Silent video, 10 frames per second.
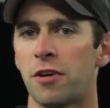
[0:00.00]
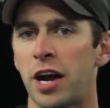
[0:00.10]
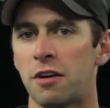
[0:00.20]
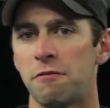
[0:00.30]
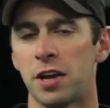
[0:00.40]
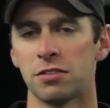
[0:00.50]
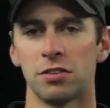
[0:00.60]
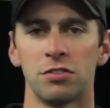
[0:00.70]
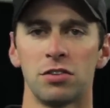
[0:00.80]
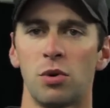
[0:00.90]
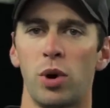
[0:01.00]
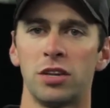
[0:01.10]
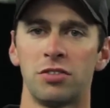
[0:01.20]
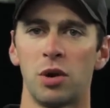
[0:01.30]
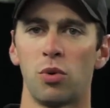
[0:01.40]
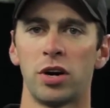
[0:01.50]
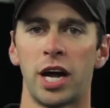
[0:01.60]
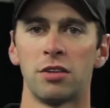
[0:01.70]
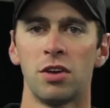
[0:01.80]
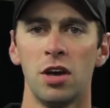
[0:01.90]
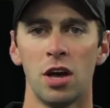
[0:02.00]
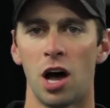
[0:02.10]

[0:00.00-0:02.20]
Friday fixes or the Wednesday workouts,